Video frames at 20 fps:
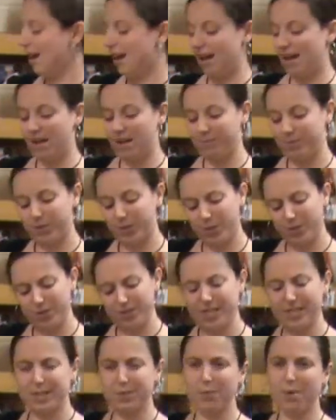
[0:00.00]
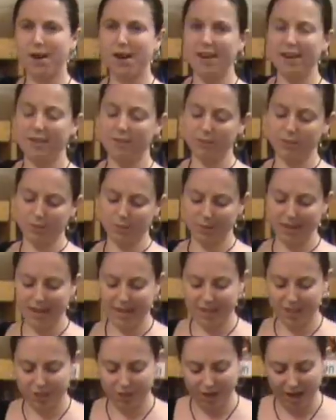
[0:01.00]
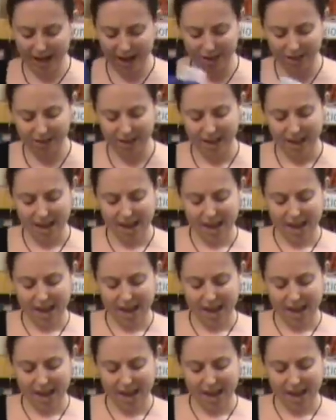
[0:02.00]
So I ordered this one. It was from Case Crown.